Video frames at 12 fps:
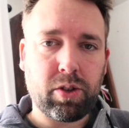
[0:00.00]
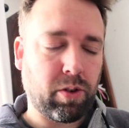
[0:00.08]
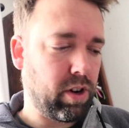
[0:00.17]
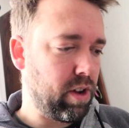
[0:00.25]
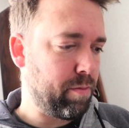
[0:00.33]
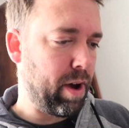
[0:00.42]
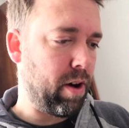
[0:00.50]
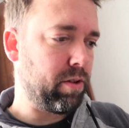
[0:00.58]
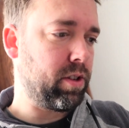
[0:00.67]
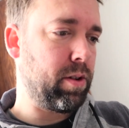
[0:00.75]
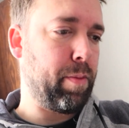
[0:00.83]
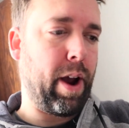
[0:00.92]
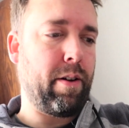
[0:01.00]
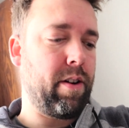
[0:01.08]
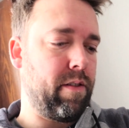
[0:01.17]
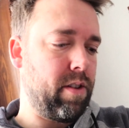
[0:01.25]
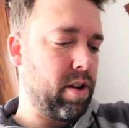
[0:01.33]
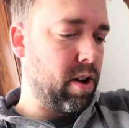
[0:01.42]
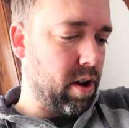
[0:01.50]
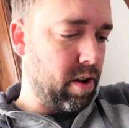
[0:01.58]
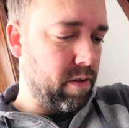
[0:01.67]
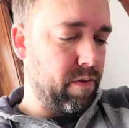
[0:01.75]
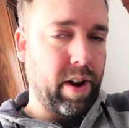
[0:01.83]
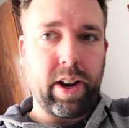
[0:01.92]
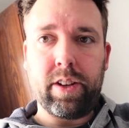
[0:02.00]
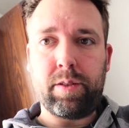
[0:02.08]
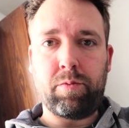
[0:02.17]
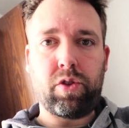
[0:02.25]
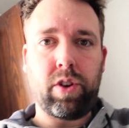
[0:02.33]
story about a pirate uh, finding some